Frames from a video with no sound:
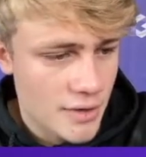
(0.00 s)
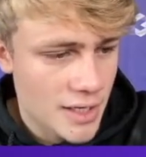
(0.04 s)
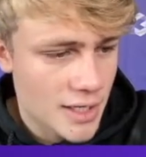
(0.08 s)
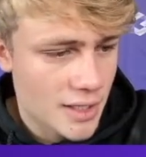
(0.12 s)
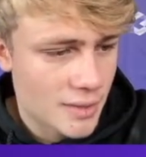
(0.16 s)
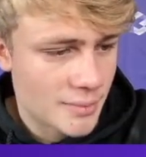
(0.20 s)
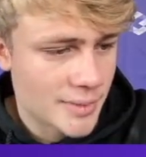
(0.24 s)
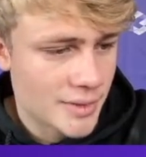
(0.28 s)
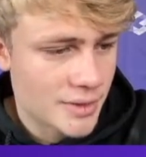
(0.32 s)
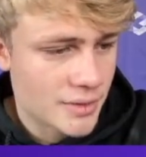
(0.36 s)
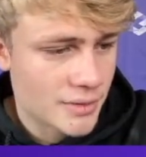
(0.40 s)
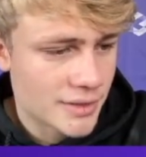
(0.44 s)

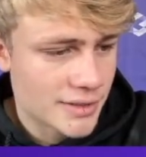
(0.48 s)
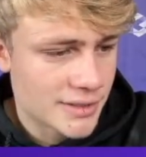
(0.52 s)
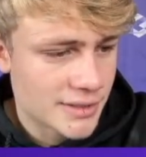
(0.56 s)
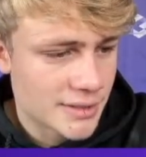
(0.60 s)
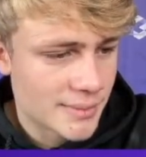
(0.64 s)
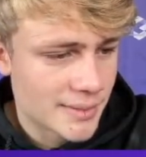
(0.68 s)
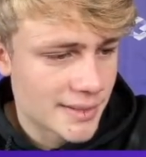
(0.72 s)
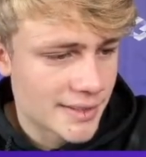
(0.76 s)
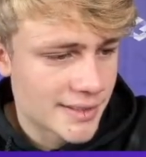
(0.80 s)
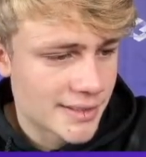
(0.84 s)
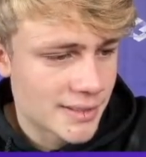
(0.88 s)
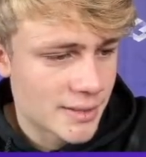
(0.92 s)
I'll be doing
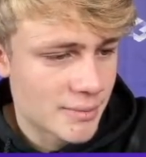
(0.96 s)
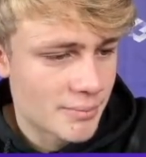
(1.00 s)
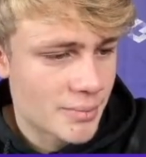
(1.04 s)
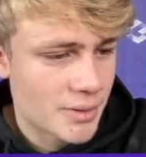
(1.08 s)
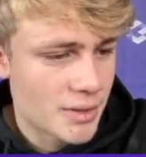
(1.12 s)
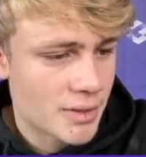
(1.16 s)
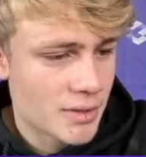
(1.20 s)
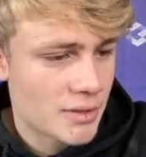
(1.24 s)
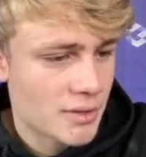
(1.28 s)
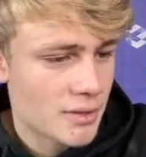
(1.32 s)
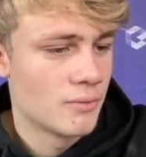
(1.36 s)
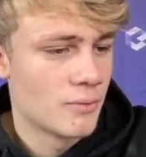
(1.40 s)
something
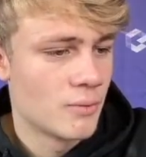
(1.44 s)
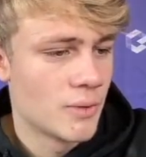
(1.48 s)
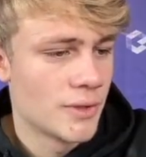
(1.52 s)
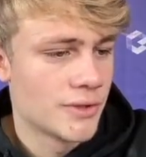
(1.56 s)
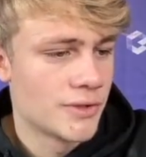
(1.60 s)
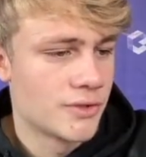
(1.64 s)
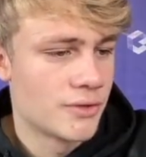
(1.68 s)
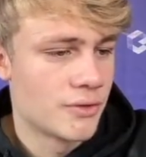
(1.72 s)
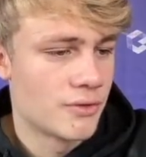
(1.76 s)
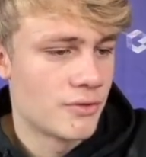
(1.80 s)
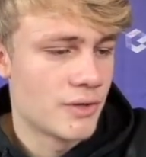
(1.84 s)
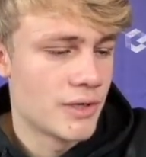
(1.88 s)
simple,
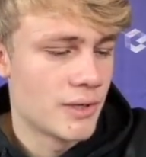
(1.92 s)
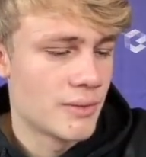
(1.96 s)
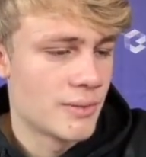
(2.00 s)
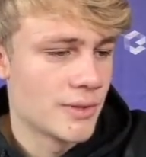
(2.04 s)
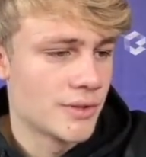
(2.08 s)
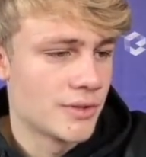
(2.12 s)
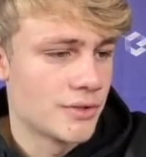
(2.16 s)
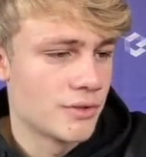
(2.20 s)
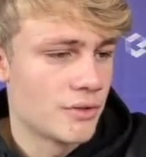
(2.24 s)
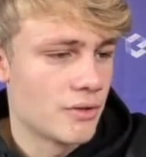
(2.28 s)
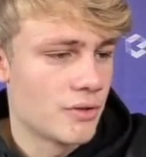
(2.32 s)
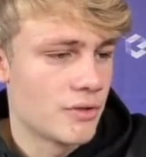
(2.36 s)

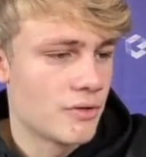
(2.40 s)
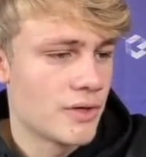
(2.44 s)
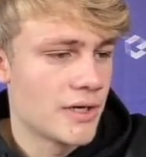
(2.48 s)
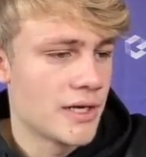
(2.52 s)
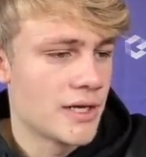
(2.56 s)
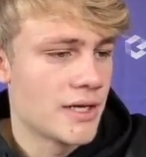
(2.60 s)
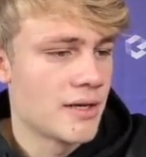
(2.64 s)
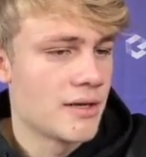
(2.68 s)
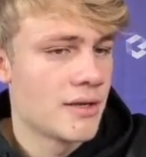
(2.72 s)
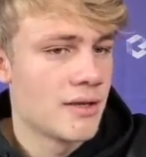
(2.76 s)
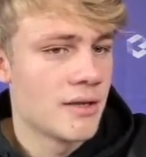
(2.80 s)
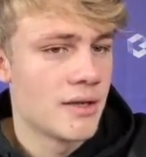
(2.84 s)
123123.